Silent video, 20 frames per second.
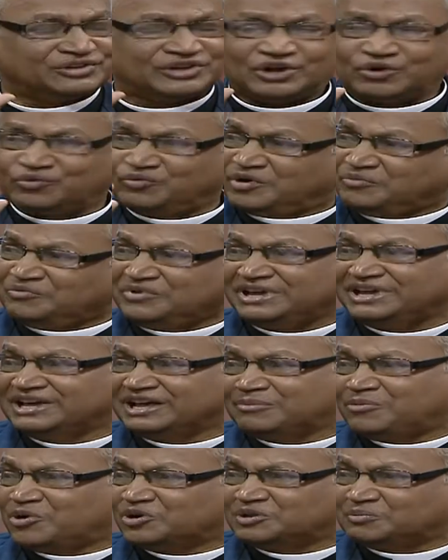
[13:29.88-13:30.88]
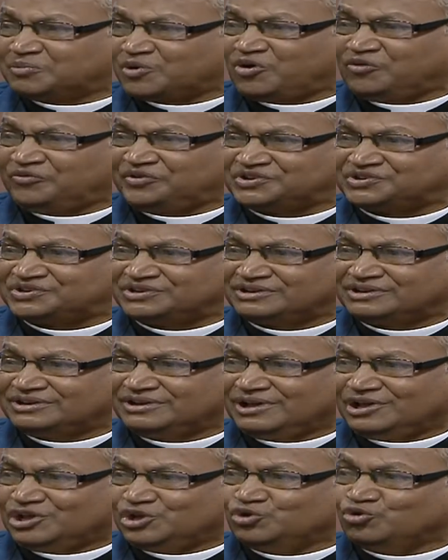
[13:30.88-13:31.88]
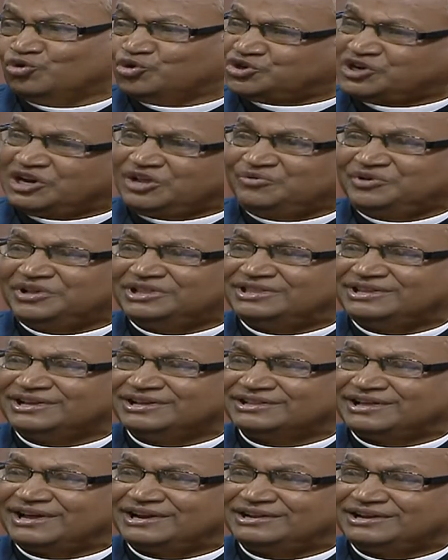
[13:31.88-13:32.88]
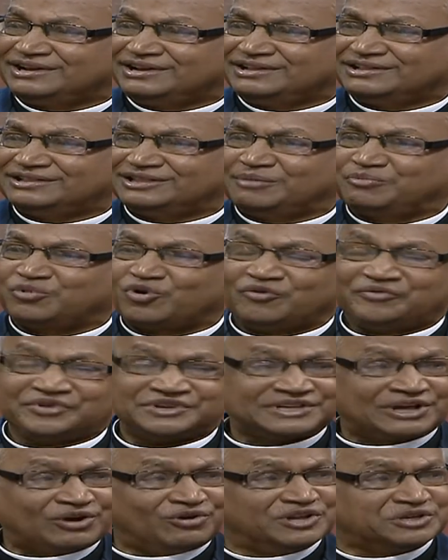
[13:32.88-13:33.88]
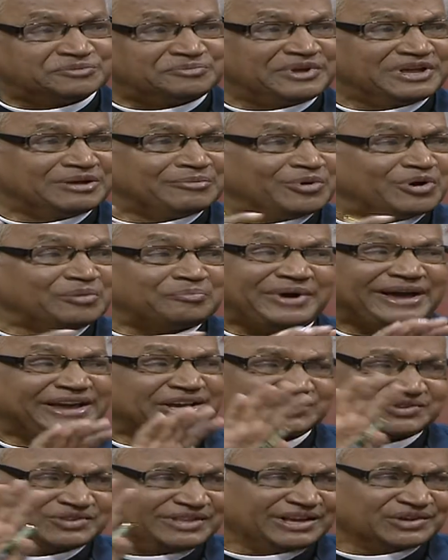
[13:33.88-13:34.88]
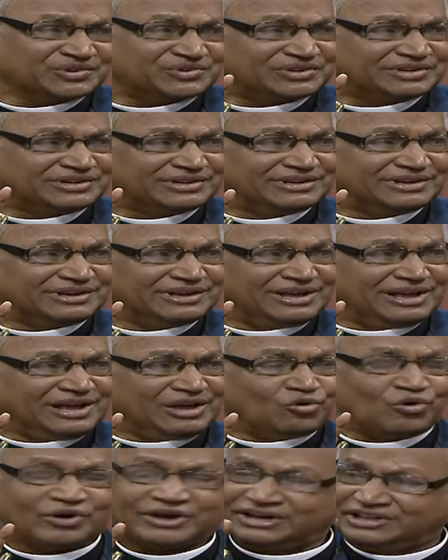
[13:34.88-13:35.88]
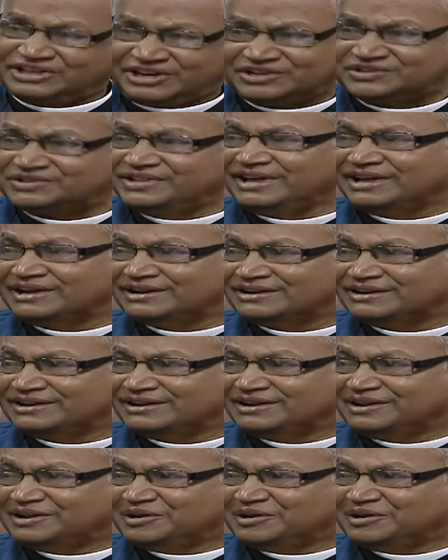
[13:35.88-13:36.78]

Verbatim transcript: So now, when we hear about the prophets, usually we think that the prophets are only speaking about pious things. Okay, it is there.